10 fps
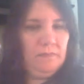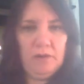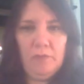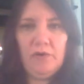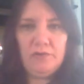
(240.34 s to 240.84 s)

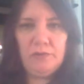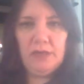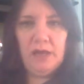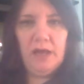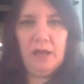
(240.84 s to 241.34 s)
It works with
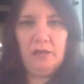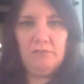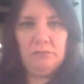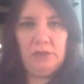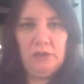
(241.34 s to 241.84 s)
that,
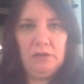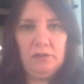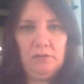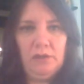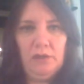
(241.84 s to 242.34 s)
you
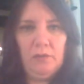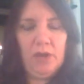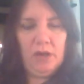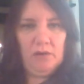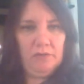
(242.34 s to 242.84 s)
know, really
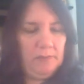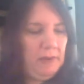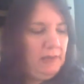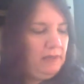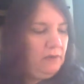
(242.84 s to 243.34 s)
well, the
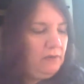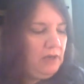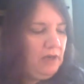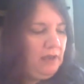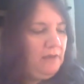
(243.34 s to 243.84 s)
paleo
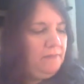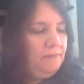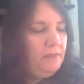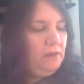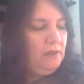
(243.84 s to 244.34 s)
diet.
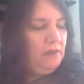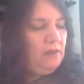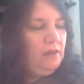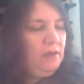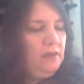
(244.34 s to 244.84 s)

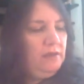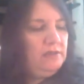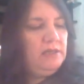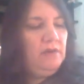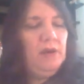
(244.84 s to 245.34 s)
And
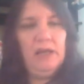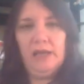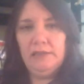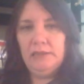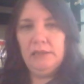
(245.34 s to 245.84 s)
it's how I
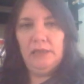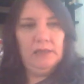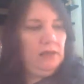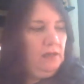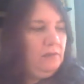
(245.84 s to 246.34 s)
like to
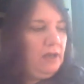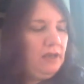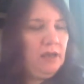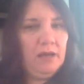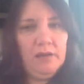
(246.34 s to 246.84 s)
eat
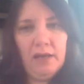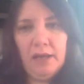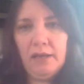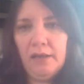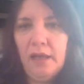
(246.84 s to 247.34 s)
anyway.
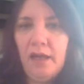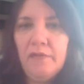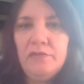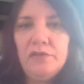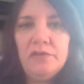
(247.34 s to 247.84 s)
I can
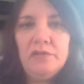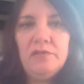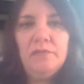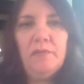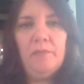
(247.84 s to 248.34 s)
have
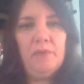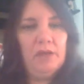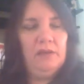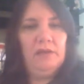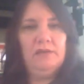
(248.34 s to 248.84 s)
just
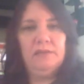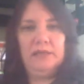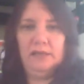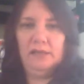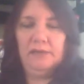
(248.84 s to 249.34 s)
meat and
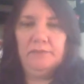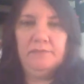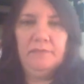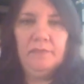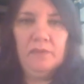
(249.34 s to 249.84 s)
salad
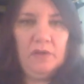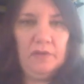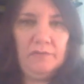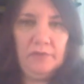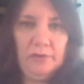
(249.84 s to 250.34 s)

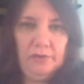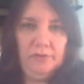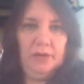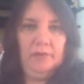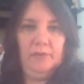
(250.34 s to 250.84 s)
and
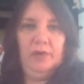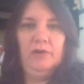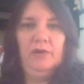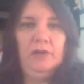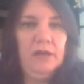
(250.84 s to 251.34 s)
fruit and be
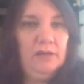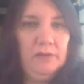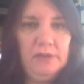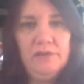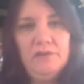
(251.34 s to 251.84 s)
good. I don't
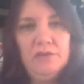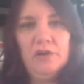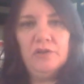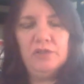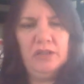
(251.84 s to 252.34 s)
need the
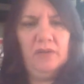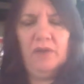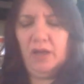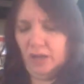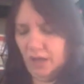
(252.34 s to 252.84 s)
starch
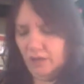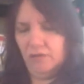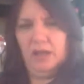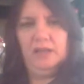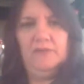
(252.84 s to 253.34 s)
anyway.
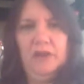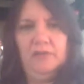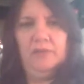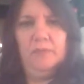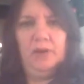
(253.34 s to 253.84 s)
I leave
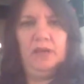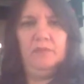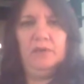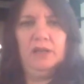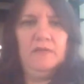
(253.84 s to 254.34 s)
out the
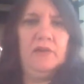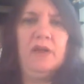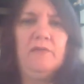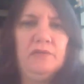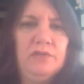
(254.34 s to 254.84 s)
bread. We never
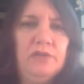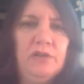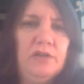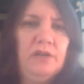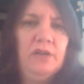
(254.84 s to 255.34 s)
have
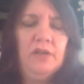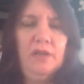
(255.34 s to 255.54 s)
dessert.